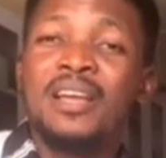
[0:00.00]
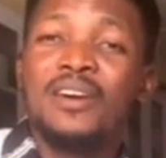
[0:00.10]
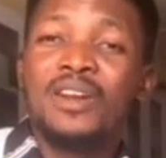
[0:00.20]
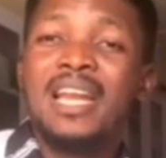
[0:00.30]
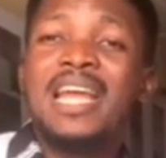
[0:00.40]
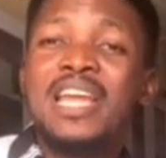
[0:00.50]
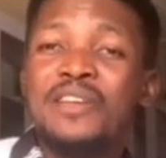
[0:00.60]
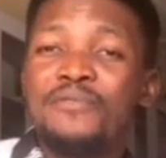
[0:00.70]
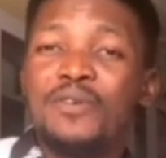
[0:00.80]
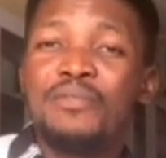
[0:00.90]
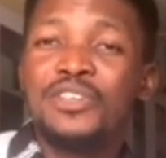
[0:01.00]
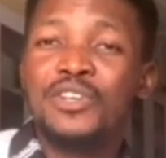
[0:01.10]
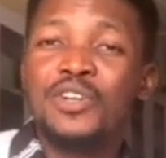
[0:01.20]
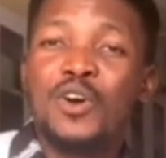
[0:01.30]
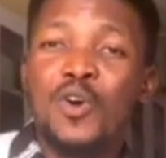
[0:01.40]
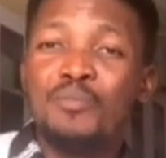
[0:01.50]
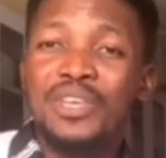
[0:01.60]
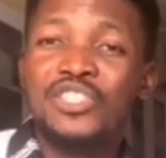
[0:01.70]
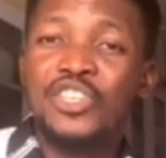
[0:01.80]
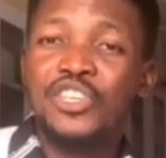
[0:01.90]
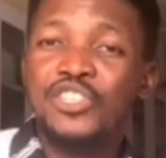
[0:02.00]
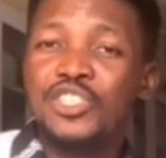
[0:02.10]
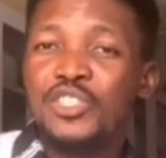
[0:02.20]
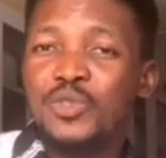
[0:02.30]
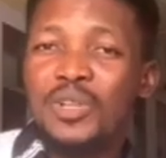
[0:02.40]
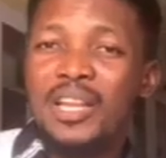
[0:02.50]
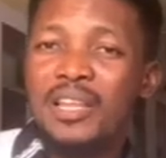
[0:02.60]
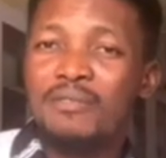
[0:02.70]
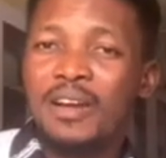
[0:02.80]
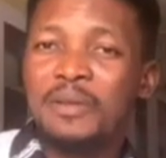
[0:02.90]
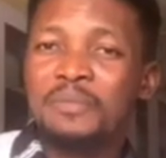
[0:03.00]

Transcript: relay information or message to the liver?